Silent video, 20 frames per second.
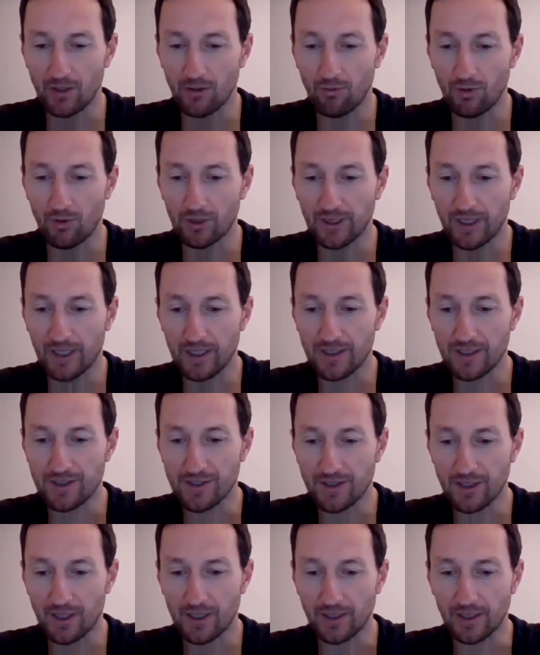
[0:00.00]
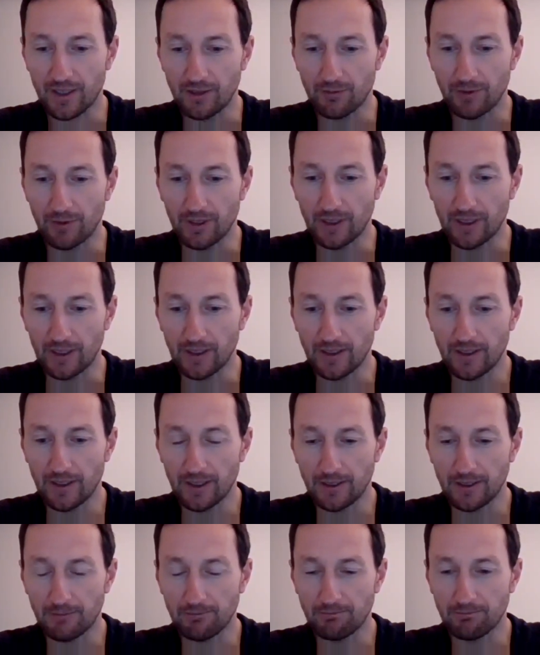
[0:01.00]
what got us started really,
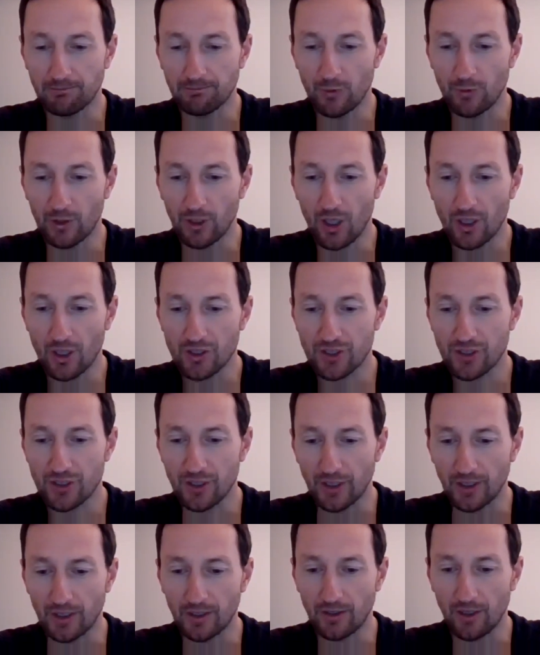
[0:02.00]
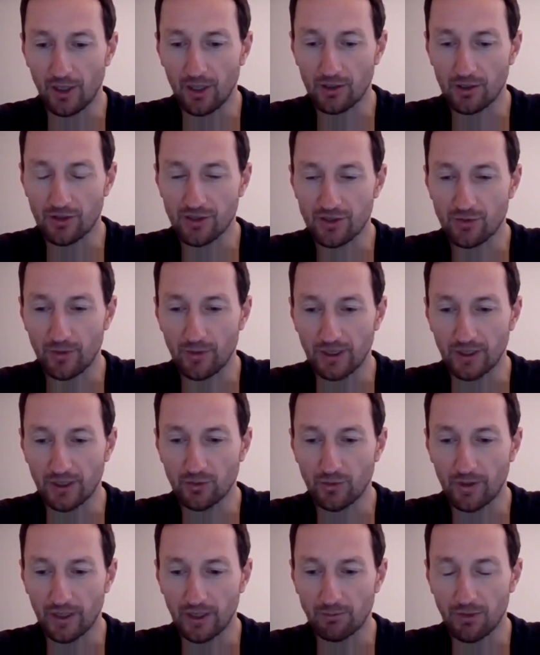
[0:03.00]
we launched in August
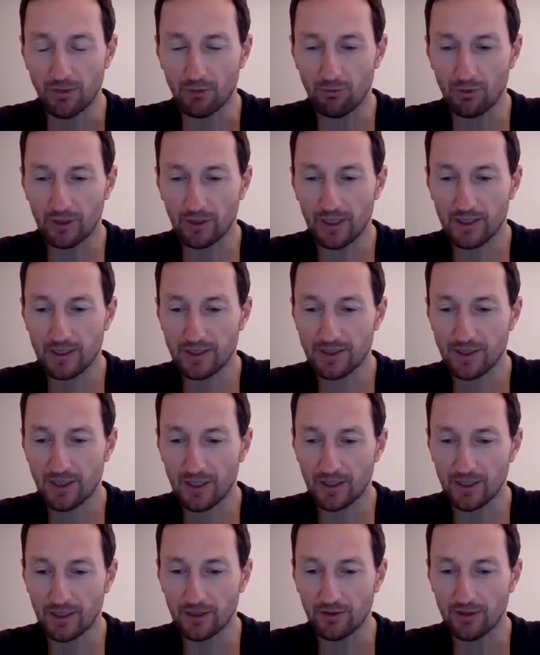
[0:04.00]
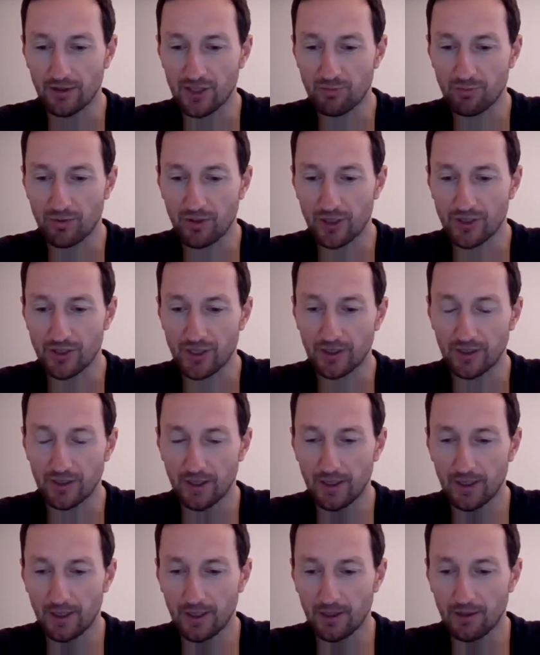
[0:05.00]
2020, but what got us started on this project
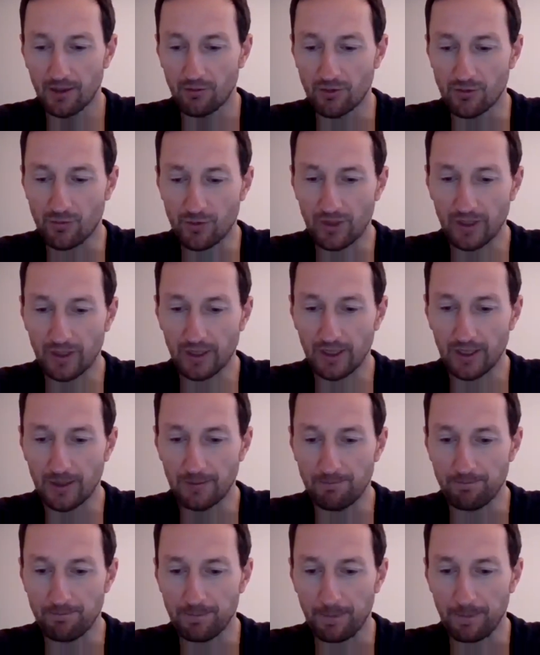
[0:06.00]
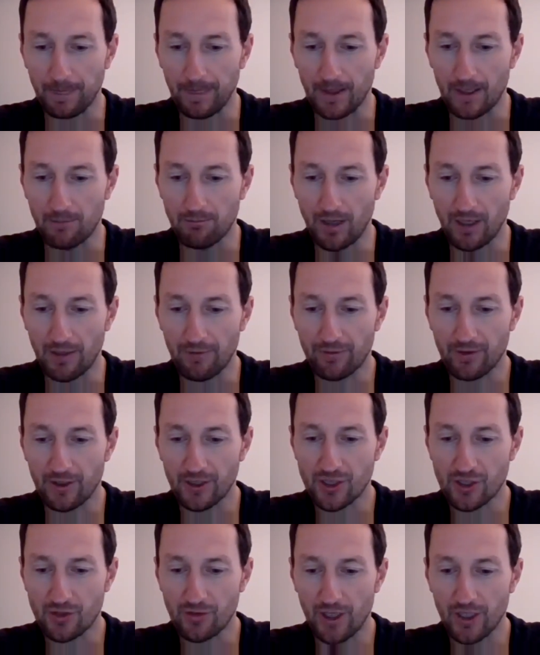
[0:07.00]
was really my
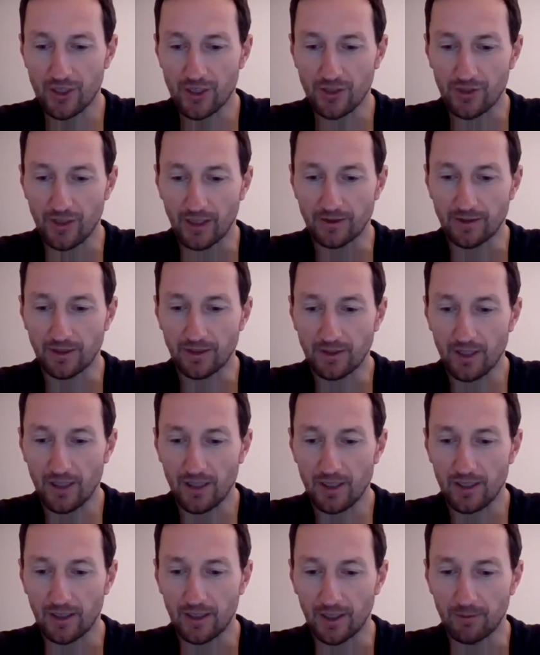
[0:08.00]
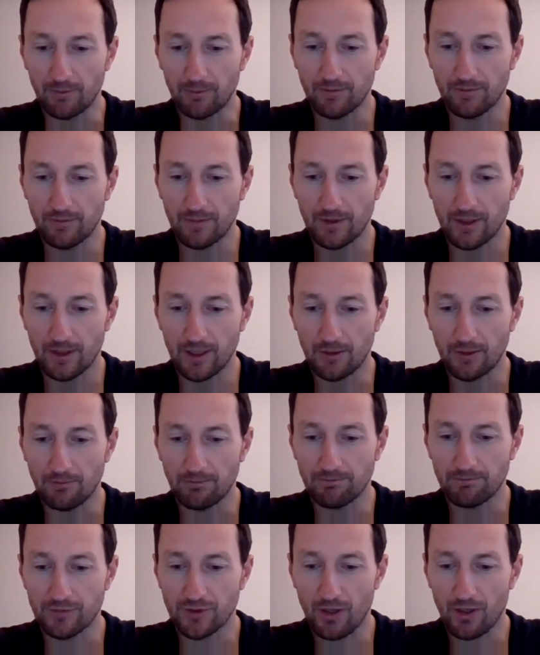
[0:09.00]
frustration at the time.
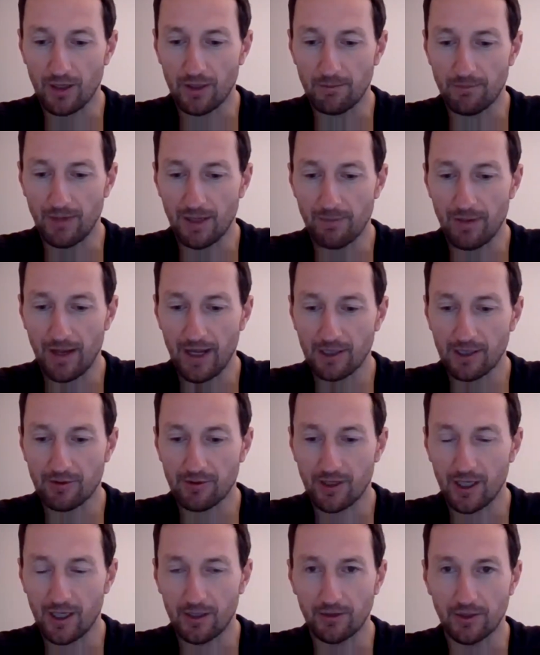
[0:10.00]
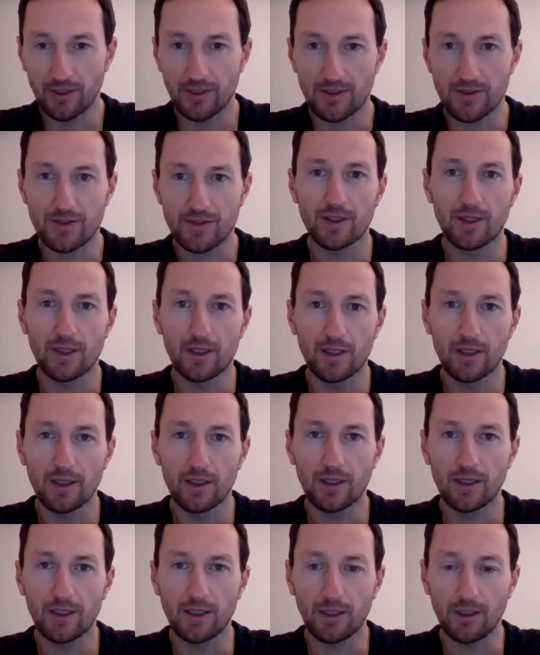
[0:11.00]
So my background is
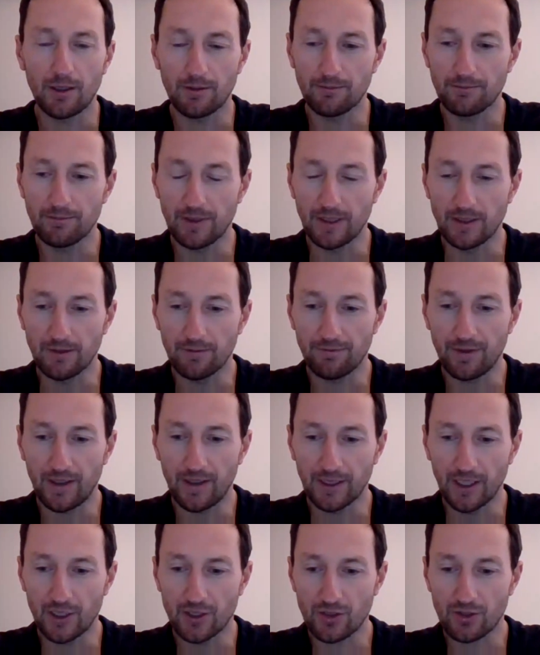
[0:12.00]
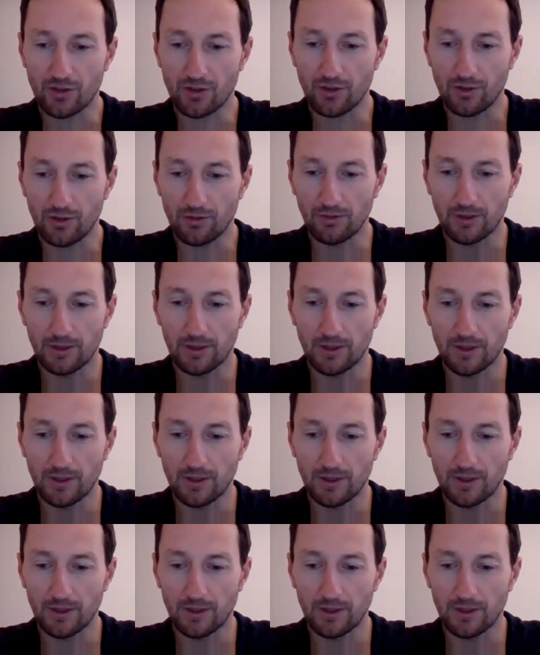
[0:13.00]
in the financial